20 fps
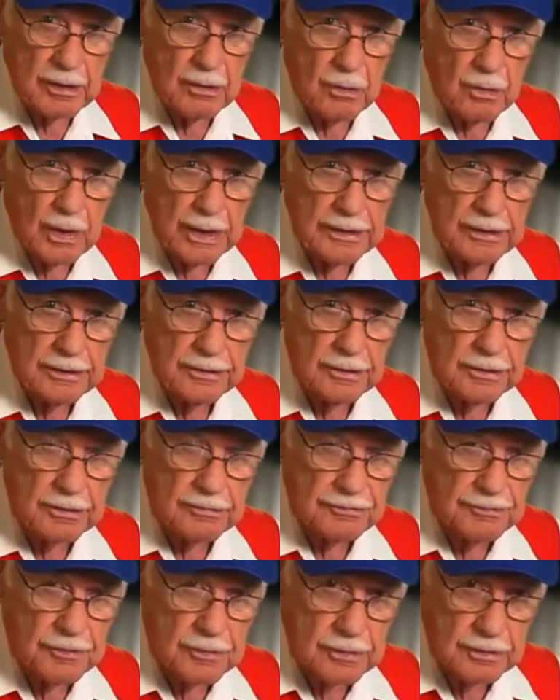a white
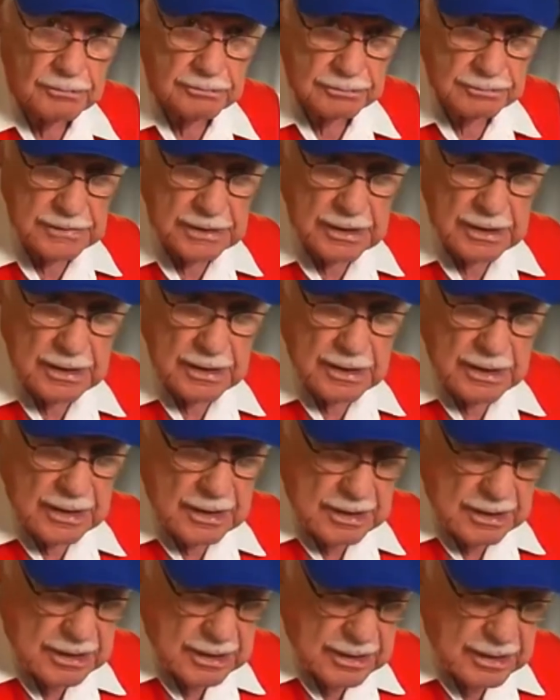uniform,
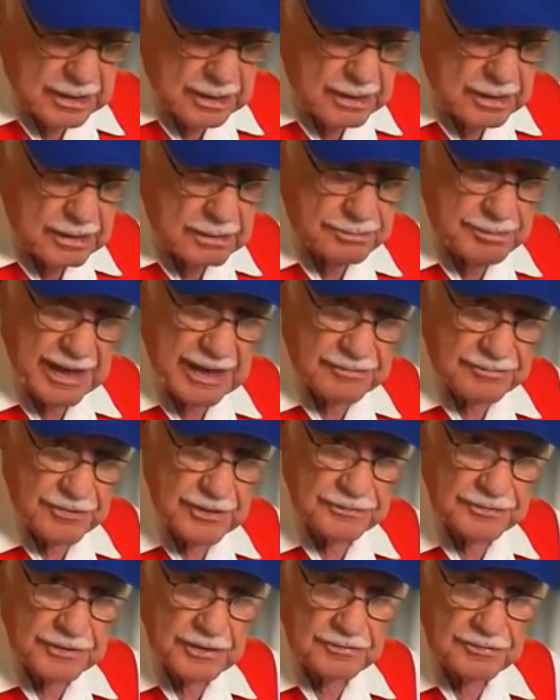about
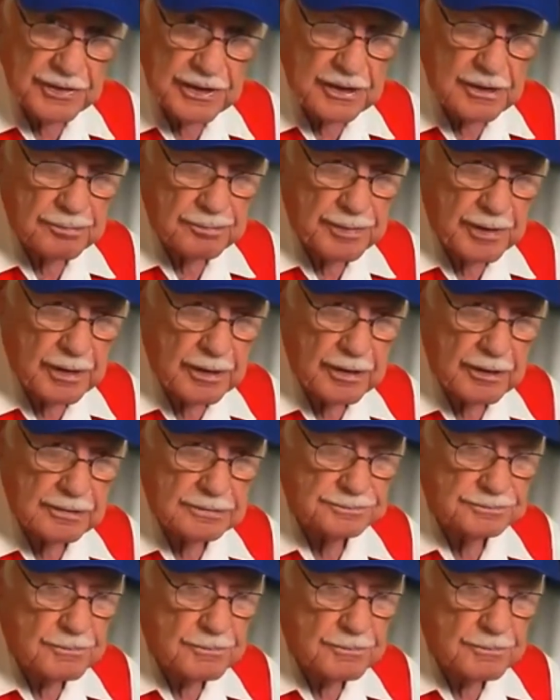50 feet apart.